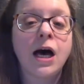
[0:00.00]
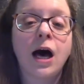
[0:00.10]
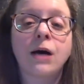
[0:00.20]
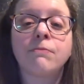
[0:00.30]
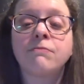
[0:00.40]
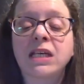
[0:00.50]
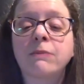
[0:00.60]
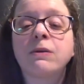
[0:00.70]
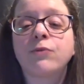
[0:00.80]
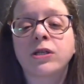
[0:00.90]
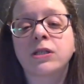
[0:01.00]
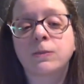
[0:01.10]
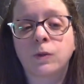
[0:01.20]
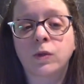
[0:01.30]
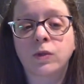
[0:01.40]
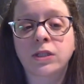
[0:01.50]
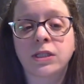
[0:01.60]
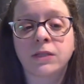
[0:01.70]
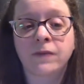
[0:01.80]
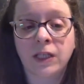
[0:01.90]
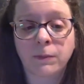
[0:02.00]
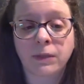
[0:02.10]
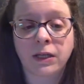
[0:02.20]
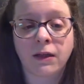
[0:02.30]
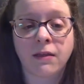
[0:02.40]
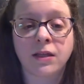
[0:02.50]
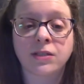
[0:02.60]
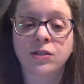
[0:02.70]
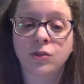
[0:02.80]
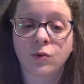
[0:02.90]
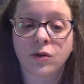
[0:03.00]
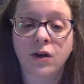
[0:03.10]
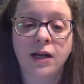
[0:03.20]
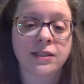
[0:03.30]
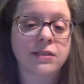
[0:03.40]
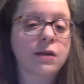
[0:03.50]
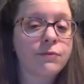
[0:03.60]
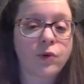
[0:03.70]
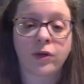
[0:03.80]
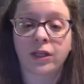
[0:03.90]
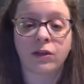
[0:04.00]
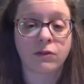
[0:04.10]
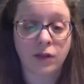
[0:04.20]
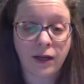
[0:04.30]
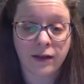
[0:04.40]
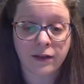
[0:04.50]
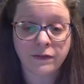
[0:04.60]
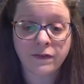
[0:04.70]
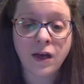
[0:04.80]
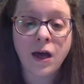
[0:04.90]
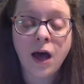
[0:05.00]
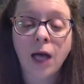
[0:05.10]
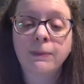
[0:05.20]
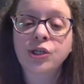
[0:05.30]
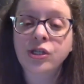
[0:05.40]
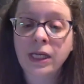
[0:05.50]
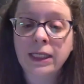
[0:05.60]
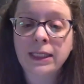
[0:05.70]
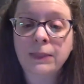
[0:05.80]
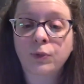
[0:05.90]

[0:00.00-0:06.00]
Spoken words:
may be predisposed to developing this disorder at some point in their life. Genetically